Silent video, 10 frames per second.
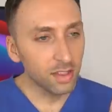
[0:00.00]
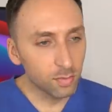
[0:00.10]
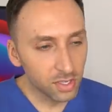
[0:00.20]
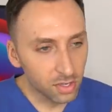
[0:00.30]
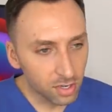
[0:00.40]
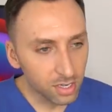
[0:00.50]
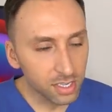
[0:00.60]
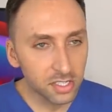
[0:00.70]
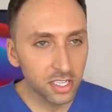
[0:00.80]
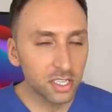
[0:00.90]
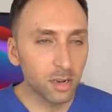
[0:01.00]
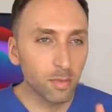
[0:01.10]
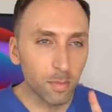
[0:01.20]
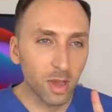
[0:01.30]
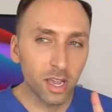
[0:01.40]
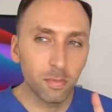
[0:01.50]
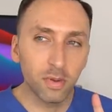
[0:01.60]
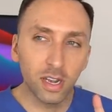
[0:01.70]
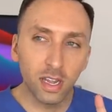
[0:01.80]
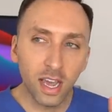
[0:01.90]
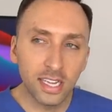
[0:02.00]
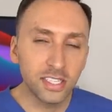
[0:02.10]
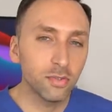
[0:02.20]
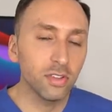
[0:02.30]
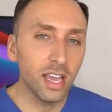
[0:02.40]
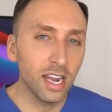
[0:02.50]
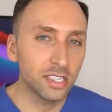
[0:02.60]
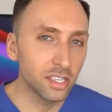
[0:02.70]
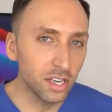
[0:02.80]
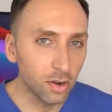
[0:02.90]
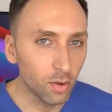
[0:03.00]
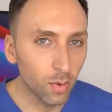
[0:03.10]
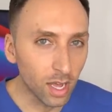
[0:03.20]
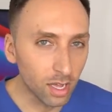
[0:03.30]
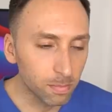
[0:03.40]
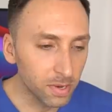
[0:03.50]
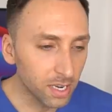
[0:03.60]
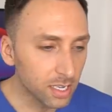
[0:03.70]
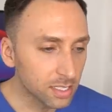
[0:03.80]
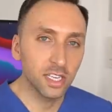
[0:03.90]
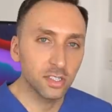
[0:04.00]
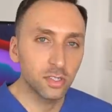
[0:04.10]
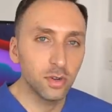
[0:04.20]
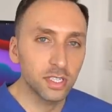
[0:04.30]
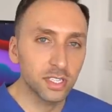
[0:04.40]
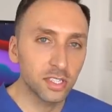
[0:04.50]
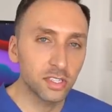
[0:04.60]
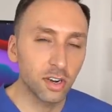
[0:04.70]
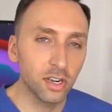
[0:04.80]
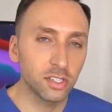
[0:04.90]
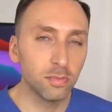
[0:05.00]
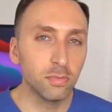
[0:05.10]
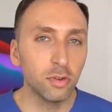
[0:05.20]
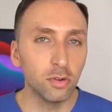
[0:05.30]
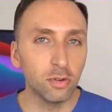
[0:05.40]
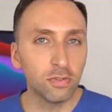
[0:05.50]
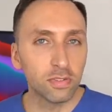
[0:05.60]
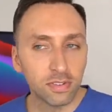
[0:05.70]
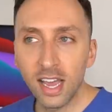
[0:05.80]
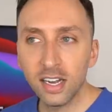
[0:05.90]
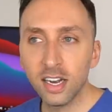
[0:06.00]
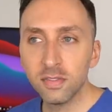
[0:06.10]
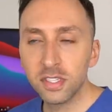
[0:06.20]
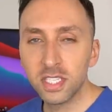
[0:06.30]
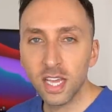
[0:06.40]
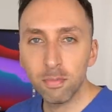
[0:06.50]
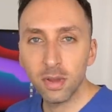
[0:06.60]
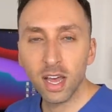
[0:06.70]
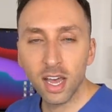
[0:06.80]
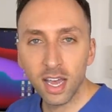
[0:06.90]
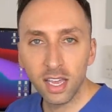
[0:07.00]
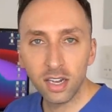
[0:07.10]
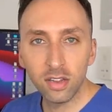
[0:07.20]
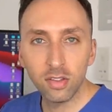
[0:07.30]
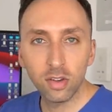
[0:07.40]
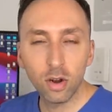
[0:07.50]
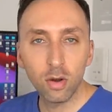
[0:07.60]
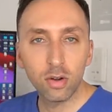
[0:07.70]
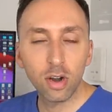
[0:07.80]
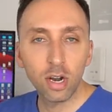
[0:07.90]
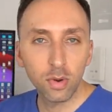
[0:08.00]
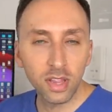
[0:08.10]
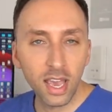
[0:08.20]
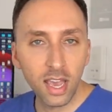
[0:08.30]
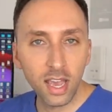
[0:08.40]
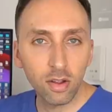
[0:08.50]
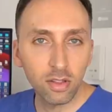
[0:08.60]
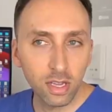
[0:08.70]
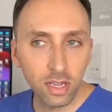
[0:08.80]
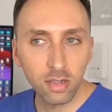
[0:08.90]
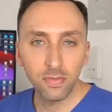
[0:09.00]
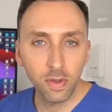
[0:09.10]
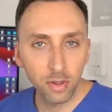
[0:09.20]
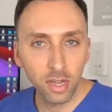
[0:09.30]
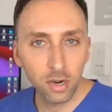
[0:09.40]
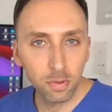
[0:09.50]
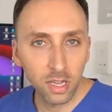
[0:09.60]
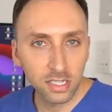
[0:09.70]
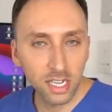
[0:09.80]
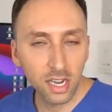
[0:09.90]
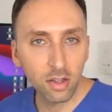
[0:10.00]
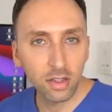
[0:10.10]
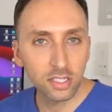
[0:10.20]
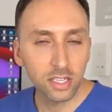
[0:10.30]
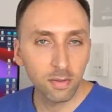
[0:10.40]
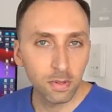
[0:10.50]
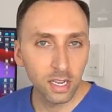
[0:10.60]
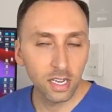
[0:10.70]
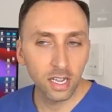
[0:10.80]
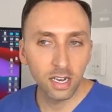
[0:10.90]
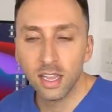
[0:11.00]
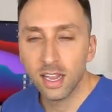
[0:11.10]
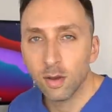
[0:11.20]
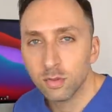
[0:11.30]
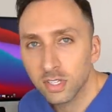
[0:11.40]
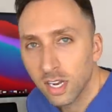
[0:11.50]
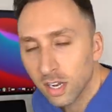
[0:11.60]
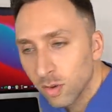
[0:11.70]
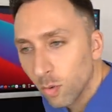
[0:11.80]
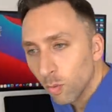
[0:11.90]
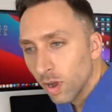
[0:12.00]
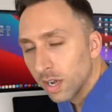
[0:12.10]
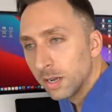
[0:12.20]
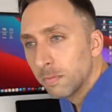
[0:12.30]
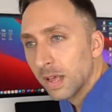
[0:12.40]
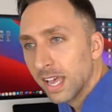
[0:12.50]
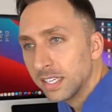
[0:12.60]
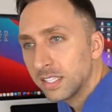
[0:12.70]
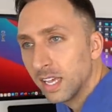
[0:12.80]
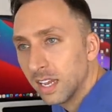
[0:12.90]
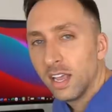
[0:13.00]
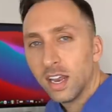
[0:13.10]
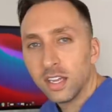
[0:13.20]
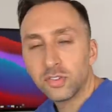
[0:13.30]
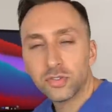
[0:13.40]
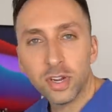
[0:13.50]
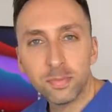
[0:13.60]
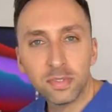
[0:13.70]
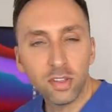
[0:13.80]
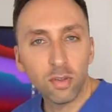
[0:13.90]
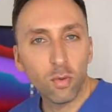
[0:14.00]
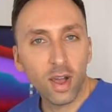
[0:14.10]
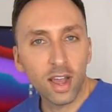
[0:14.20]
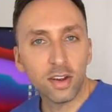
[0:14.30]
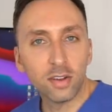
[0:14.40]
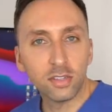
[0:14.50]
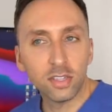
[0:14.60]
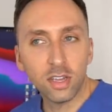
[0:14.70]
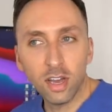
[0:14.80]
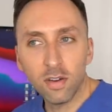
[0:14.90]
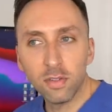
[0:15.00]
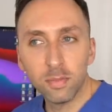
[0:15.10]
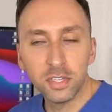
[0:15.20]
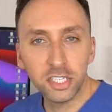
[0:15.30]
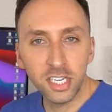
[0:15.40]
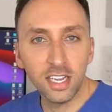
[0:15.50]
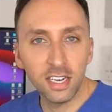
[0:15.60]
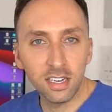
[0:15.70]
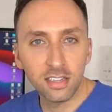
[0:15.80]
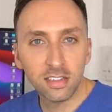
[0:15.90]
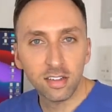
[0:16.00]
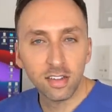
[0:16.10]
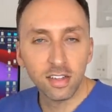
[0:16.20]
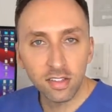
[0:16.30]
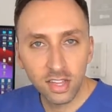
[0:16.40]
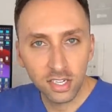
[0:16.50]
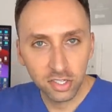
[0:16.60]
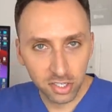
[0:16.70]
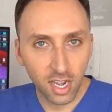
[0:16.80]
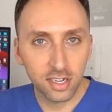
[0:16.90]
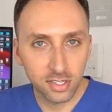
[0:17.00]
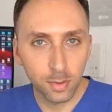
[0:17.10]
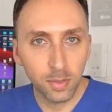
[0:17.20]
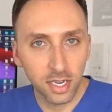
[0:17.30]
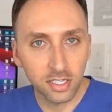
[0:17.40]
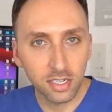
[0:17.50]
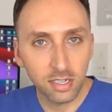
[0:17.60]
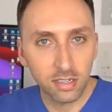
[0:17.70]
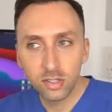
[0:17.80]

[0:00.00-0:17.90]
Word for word: That was a good decision in my mind, but I didn't really execute it well, because as soon as I started to move, I kind of stepped behind the code cart where they had all the defibrillator plugged in and all the stuff plugged in, and I was like walking past it, and I tripped on the wires of the machine that shocks the patient.